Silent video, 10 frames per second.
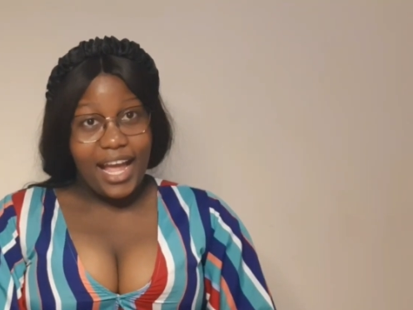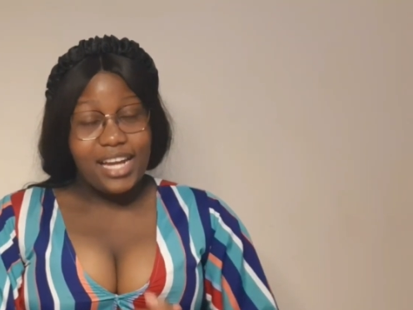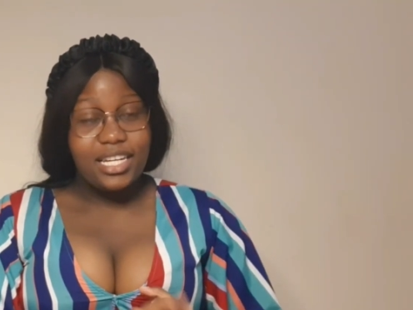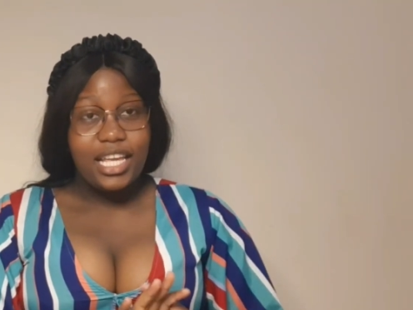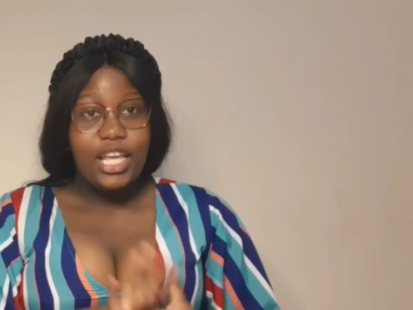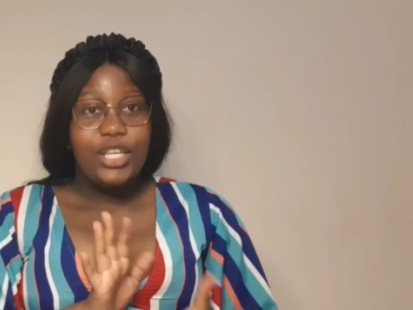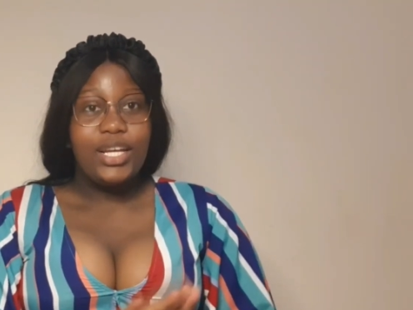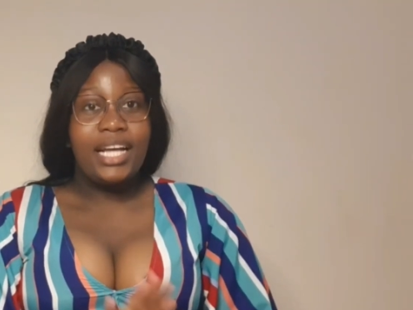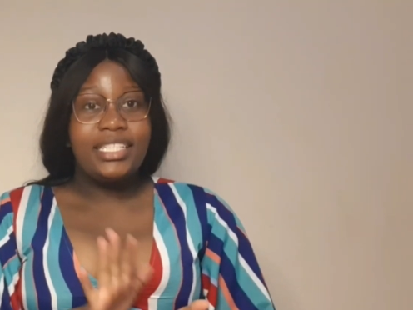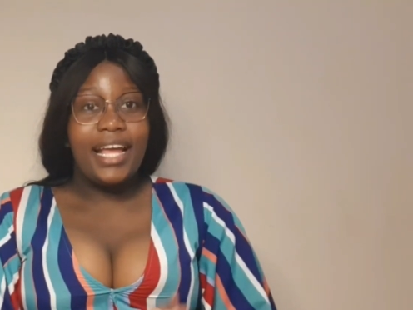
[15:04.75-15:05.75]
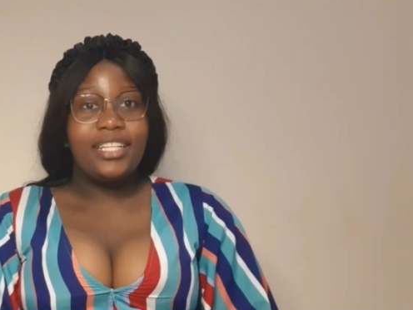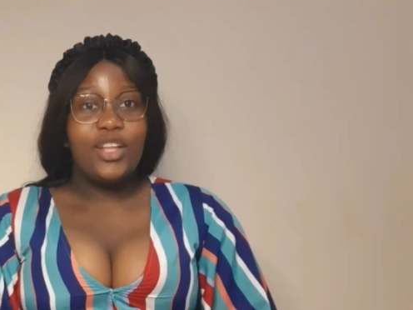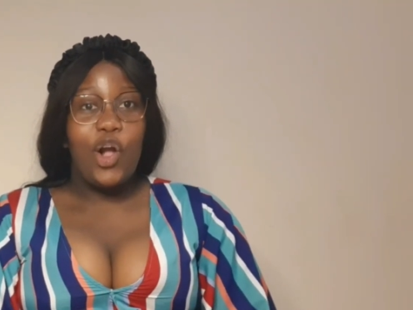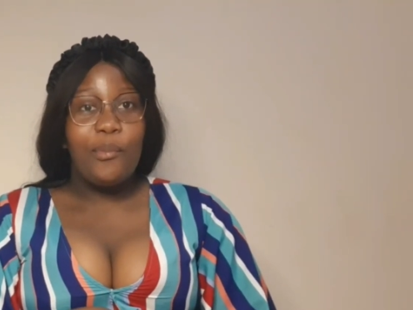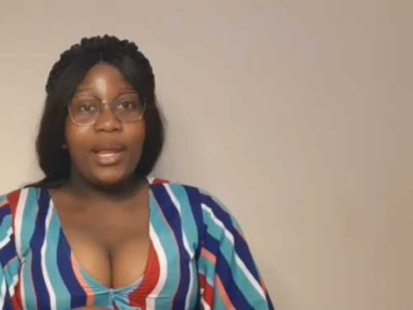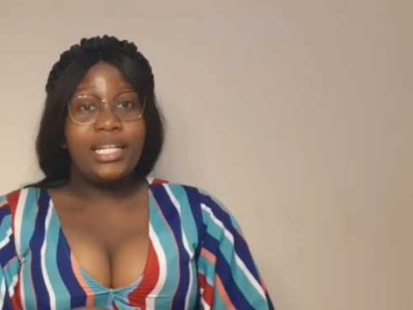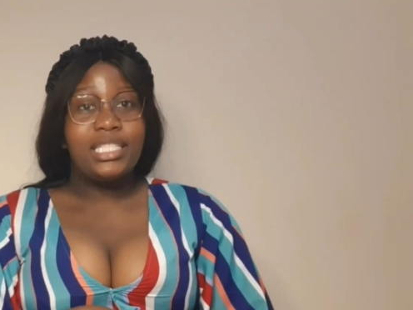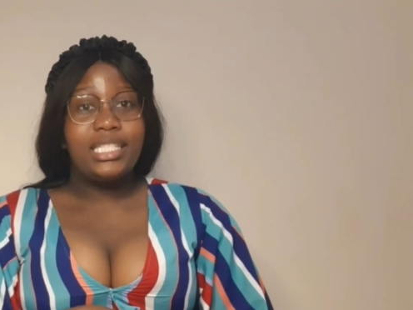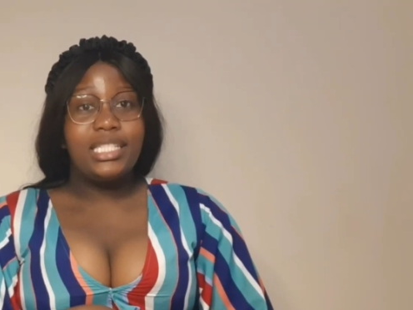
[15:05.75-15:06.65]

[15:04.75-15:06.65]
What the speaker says: and you guys liked the comment,